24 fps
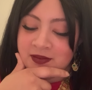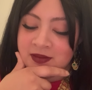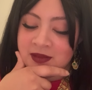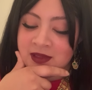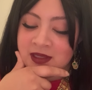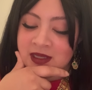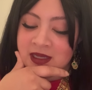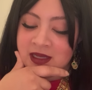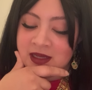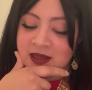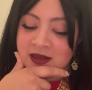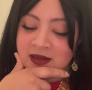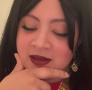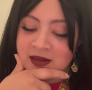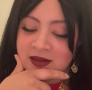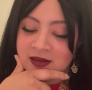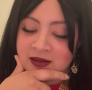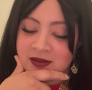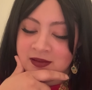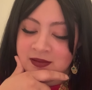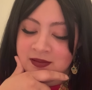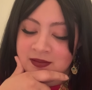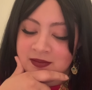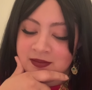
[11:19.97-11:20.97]

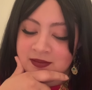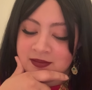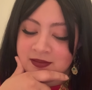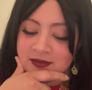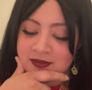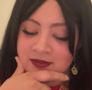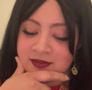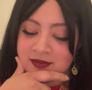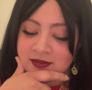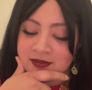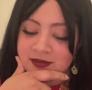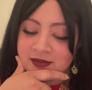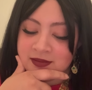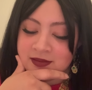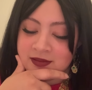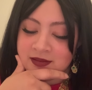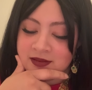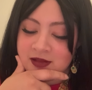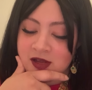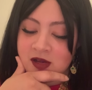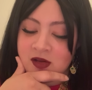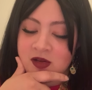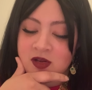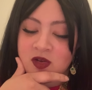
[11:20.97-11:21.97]
Yeah.
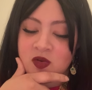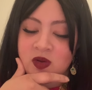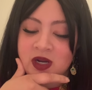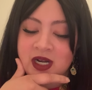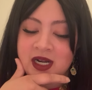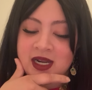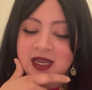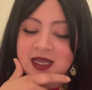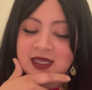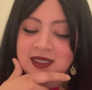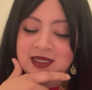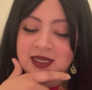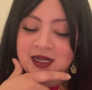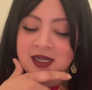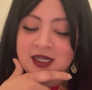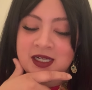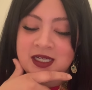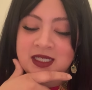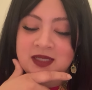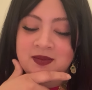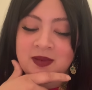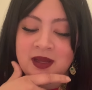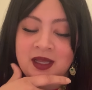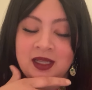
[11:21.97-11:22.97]
Oh, Aquarius energy
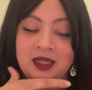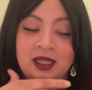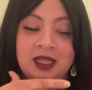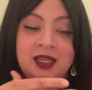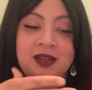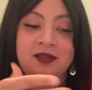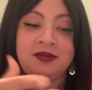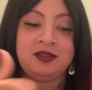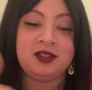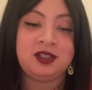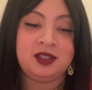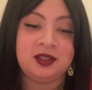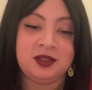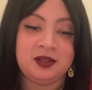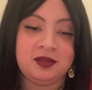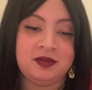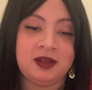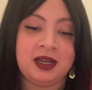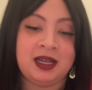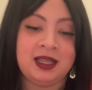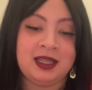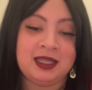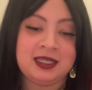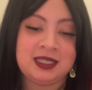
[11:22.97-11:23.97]
is about love too,
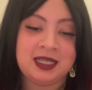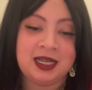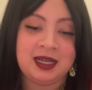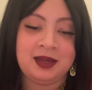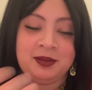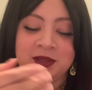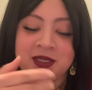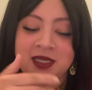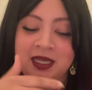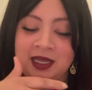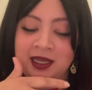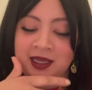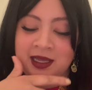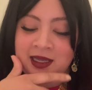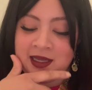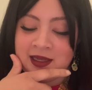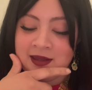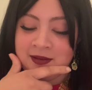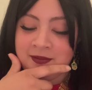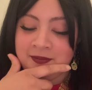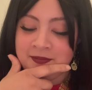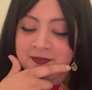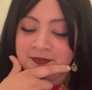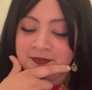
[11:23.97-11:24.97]
Valentine's Day.